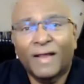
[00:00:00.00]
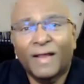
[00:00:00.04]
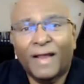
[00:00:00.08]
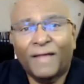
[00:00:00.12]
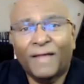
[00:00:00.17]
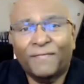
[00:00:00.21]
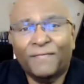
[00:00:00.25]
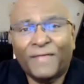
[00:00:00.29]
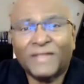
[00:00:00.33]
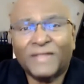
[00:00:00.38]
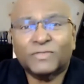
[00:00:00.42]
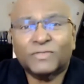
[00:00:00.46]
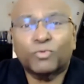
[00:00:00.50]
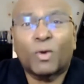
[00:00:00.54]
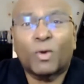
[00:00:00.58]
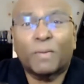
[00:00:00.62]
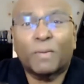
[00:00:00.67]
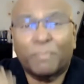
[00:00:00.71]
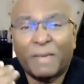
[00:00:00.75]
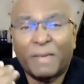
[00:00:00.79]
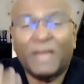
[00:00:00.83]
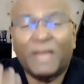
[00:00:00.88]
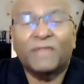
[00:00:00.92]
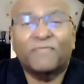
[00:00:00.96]
And that's
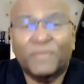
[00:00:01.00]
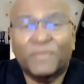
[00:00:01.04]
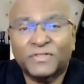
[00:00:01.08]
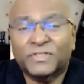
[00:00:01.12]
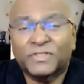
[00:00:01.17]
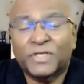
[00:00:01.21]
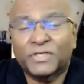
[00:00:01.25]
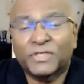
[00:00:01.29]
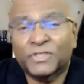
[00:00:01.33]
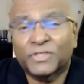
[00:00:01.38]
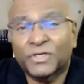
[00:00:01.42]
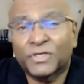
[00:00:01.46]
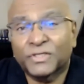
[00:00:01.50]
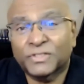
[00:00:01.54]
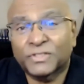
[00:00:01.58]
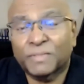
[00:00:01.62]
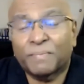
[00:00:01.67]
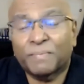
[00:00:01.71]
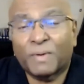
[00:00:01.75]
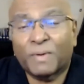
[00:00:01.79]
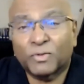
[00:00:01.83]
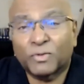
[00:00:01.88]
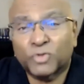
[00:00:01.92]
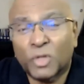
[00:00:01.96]
what manifestation is
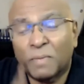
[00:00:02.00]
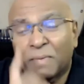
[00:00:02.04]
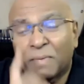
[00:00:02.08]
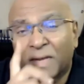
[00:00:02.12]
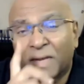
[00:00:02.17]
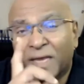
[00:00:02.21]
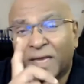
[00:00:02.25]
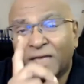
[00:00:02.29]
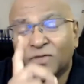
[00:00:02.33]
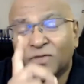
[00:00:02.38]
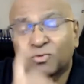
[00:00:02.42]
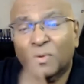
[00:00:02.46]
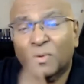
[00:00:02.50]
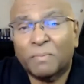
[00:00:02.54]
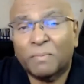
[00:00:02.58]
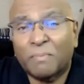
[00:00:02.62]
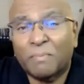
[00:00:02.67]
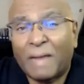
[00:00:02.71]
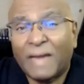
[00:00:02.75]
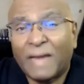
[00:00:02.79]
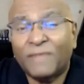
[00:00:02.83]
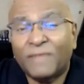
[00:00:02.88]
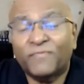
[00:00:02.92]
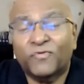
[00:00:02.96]
about. So it begins with
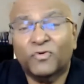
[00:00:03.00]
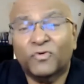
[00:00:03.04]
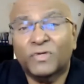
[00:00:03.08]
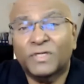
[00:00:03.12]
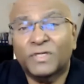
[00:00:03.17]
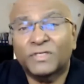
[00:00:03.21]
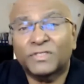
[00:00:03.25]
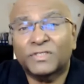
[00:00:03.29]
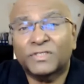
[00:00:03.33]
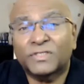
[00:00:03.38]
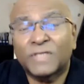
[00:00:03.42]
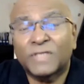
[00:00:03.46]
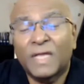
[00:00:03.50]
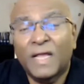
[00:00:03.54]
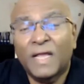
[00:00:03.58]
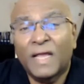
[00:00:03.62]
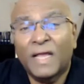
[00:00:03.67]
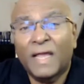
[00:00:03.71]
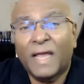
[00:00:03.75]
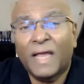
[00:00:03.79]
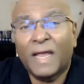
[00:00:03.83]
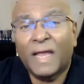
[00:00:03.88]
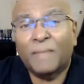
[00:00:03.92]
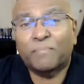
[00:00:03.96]
mindfulness,
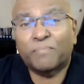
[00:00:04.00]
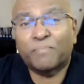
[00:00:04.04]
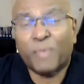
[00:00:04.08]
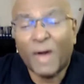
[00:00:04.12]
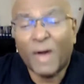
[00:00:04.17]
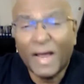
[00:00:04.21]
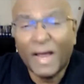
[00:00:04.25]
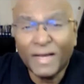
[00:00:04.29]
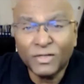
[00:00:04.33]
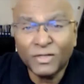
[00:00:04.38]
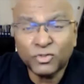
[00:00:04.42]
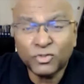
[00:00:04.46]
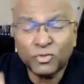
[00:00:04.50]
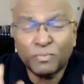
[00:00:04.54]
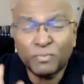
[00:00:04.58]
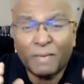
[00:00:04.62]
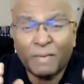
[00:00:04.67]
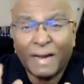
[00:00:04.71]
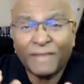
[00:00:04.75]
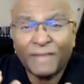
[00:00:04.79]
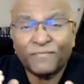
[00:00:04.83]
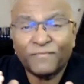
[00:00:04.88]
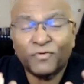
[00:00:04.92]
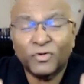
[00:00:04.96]
and prior to
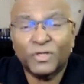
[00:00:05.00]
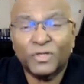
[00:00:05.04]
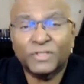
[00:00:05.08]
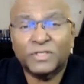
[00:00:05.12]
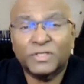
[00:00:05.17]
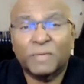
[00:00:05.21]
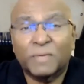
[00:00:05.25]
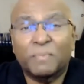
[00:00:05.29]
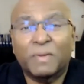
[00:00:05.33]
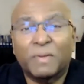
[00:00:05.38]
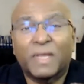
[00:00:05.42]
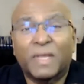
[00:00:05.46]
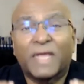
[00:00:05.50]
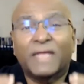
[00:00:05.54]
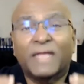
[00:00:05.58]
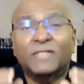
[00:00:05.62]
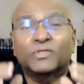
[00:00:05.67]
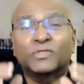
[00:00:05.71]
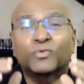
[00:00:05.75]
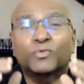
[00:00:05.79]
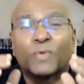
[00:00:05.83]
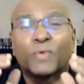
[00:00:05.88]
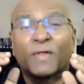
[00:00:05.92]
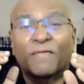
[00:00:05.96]
mindfulness, it
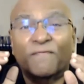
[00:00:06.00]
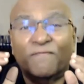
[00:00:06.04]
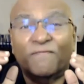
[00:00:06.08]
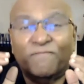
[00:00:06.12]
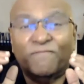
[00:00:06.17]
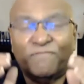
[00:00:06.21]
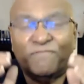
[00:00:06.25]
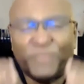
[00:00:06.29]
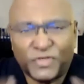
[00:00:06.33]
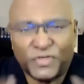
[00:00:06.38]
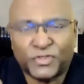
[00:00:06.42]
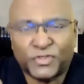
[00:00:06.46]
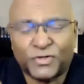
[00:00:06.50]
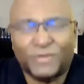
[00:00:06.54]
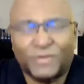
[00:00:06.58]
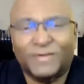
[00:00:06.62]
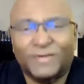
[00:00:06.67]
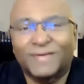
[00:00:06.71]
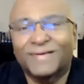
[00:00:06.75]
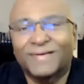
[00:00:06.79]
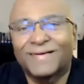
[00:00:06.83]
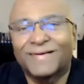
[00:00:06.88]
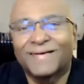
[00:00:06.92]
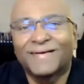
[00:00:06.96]
begins with vision.
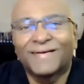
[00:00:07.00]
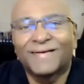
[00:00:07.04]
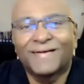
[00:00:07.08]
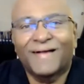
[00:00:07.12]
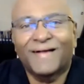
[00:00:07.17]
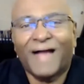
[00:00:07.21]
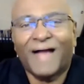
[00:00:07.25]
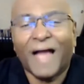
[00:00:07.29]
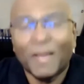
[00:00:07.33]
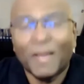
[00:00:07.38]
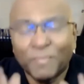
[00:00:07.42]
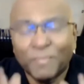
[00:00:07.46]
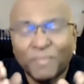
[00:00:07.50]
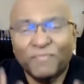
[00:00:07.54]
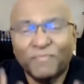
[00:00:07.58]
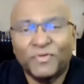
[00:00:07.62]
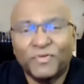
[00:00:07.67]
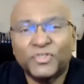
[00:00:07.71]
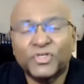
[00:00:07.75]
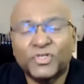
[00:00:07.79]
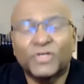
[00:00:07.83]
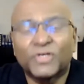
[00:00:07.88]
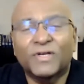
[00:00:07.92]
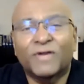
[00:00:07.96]
I'm a
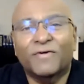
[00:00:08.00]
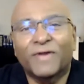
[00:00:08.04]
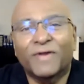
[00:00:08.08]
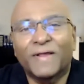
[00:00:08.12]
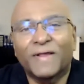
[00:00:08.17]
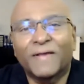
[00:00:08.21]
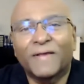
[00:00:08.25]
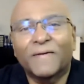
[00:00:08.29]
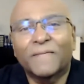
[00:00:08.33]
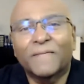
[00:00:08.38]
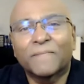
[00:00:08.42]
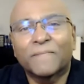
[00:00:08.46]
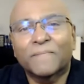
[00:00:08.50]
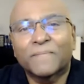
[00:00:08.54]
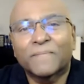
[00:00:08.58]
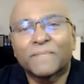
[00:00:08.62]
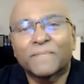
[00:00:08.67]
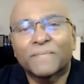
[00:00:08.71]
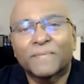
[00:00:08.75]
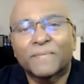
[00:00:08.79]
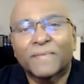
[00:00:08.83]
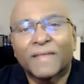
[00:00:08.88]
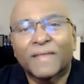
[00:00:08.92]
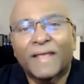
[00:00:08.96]
visionary.
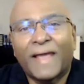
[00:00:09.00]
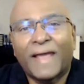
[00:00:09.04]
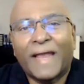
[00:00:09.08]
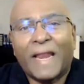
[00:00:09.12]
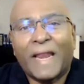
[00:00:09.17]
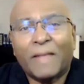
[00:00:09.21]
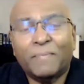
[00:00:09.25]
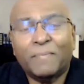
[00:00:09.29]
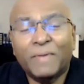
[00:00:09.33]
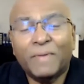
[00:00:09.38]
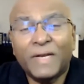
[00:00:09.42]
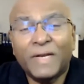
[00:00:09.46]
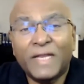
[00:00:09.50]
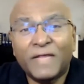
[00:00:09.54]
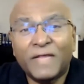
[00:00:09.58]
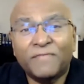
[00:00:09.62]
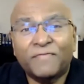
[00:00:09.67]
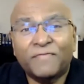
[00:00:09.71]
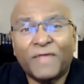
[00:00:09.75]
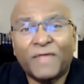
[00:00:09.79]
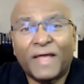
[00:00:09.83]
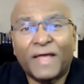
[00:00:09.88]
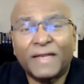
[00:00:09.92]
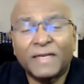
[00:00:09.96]
And I
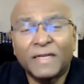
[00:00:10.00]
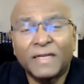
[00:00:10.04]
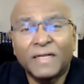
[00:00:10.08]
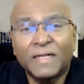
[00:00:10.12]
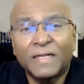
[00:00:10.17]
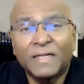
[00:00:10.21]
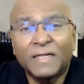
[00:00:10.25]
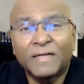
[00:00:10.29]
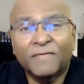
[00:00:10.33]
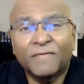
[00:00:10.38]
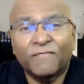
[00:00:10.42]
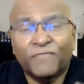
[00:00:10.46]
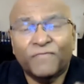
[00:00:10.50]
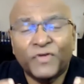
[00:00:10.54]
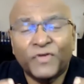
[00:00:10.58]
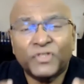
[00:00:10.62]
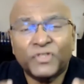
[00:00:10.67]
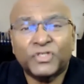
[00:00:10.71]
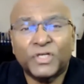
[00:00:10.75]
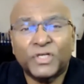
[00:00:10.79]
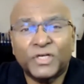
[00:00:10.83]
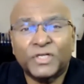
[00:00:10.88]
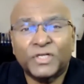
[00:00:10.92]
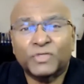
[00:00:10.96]
believe that
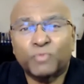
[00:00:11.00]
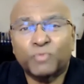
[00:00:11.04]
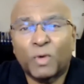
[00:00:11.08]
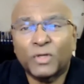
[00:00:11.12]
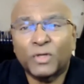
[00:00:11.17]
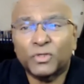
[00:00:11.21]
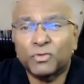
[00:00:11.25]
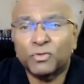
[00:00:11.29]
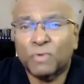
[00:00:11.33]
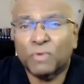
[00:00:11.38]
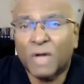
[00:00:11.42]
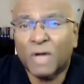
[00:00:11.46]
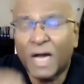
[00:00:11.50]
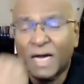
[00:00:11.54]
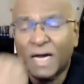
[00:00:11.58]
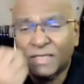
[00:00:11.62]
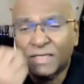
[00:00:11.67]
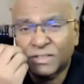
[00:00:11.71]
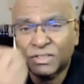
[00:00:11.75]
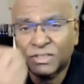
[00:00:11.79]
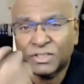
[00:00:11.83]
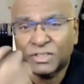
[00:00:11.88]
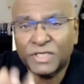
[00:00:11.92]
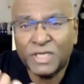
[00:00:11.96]
vision is what you
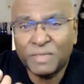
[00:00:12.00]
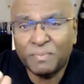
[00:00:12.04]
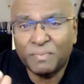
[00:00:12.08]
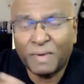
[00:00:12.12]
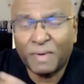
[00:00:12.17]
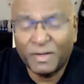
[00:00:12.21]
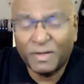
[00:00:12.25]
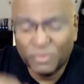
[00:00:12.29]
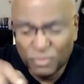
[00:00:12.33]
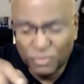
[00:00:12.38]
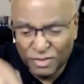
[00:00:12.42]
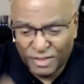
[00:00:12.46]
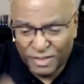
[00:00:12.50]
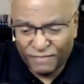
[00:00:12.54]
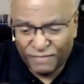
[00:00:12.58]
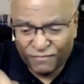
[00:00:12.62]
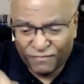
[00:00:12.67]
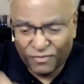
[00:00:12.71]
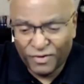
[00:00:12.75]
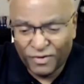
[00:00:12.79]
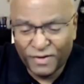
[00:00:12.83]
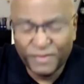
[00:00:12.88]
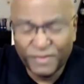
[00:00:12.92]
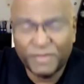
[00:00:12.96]
can't see, but
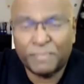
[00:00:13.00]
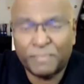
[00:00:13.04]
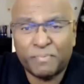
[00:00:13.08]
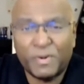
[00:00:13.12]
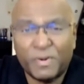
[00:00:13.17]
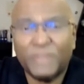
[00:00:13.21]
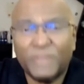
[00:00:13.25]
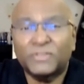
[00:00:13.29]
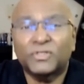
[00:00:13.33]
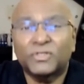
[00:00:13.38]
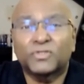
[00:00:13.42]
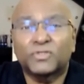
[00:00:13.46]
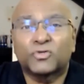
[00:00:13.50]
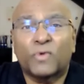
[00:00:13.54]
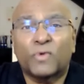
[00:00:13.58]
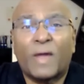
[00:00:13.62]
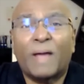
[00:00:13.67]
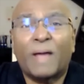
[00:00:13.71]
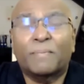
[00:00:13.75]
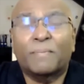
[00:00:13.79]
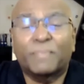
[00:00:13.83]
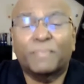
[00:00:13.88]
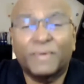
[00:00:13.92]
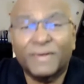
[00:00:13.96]
if we're in the present to
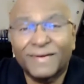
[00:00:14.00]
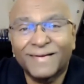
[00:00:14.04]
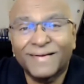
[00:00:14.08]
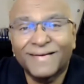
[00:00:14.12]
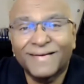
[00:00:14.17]
happen.